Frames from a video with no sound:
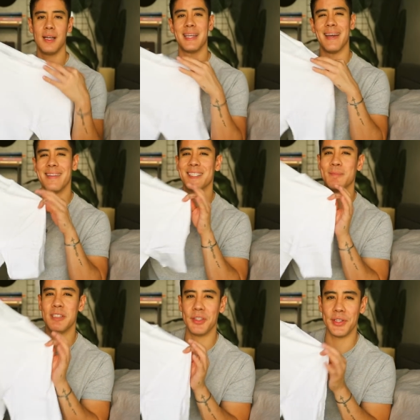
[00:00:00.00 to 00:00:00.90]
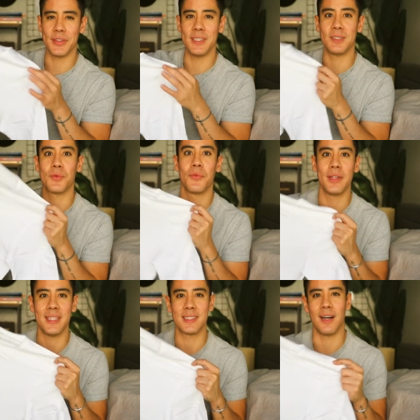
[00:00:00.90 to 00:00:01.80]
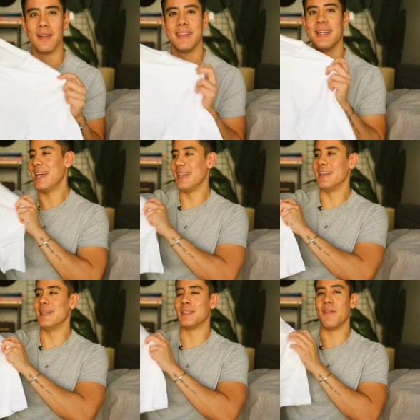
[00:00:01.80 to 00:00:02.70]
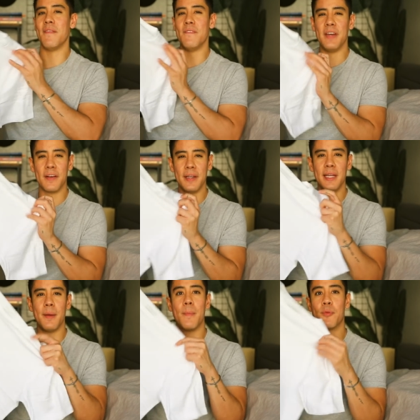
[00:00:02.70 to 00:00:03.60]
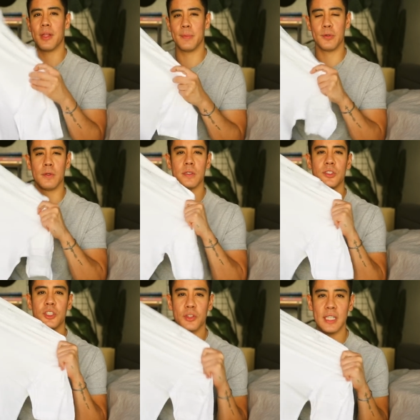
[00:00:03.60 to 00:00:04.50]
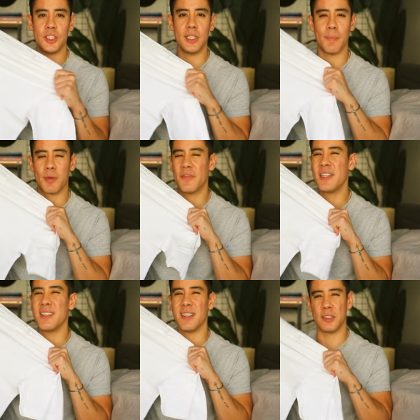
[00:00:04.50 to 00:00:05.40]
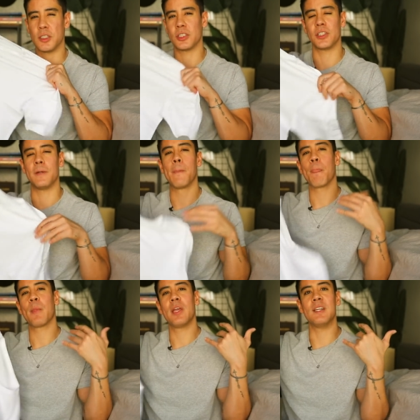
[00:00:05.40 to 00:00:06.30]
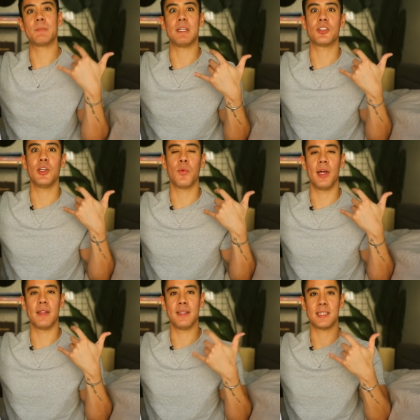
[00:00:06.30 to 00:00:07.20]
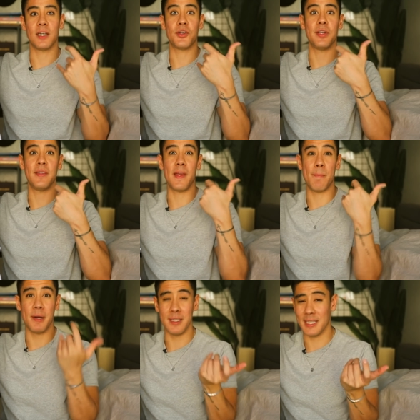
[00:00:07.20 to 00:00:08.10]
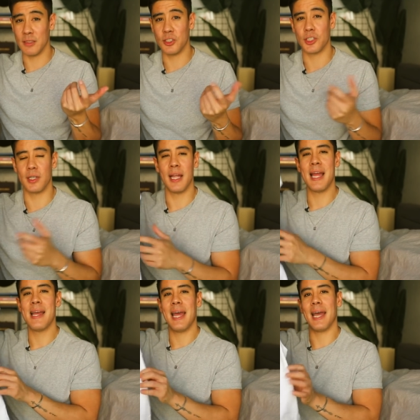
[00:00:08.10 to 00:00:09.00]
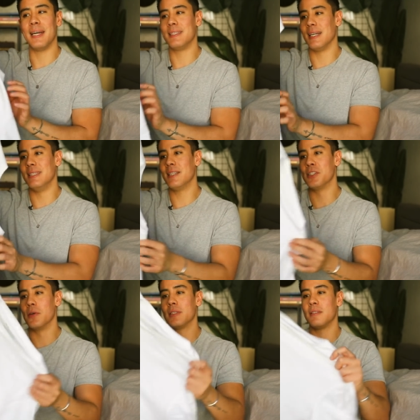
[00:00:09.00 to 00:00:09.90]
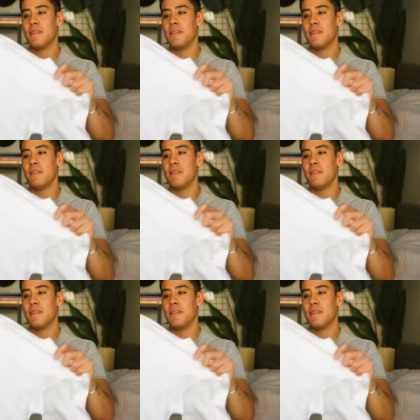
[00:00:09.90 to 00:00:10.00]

Again, this material is really solid. It is very breathable, stretchy, the perfect undershirt, you know, especially wearing this underneath a button-down shirt. And I did notice the